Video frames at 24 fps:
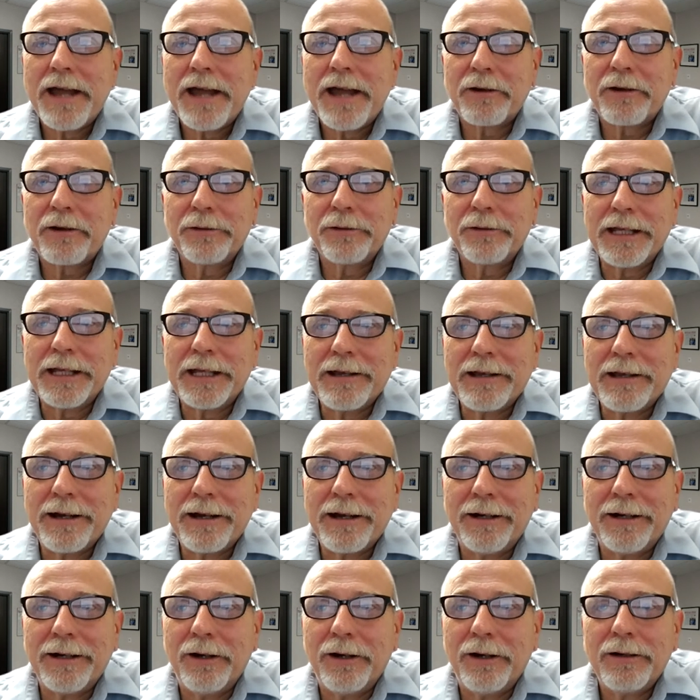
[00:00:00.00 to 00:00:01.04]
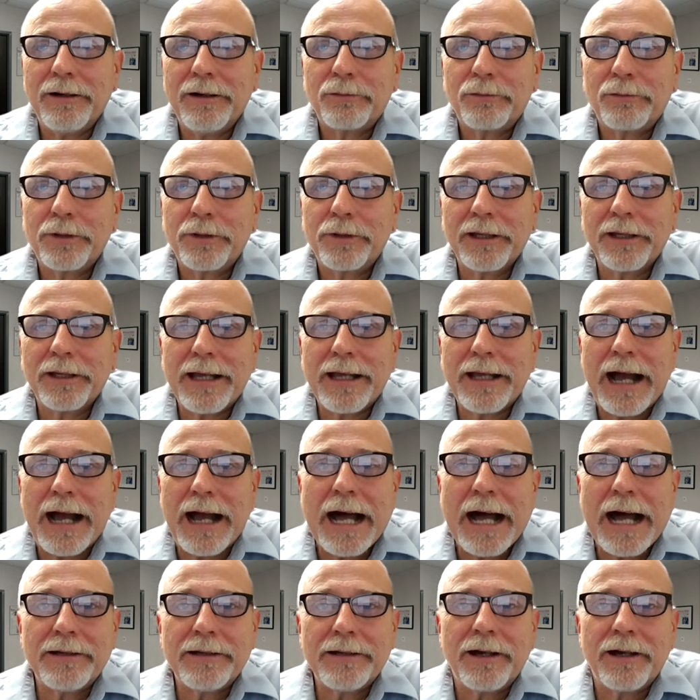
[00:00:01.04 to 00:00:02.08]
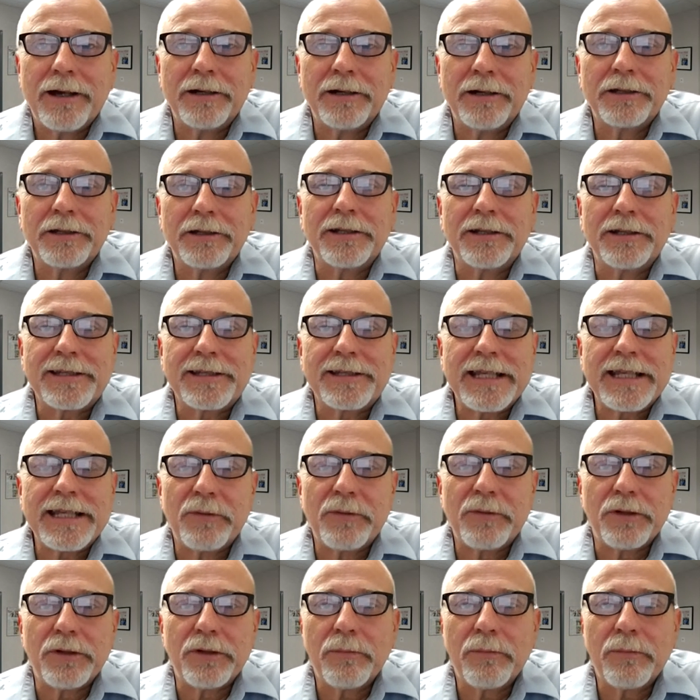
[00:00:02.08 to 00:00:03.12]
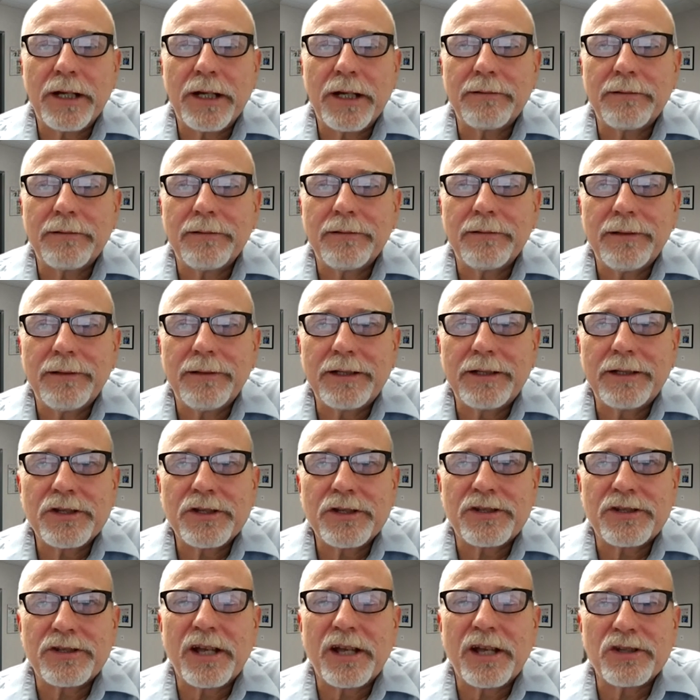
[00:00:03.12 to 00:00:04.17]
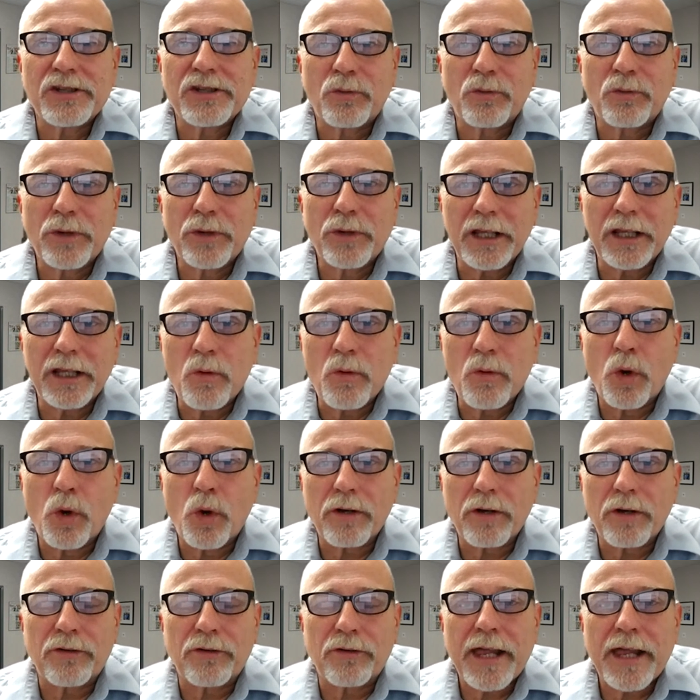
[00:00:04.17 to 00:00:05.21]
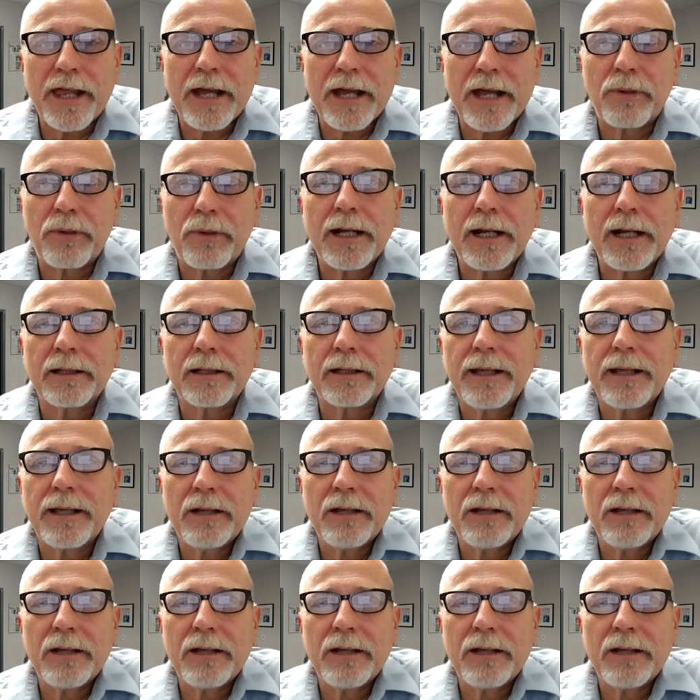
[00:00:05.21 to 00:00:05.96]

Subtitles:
not only really odd and unconceivable, but it just doesn't really work for that product.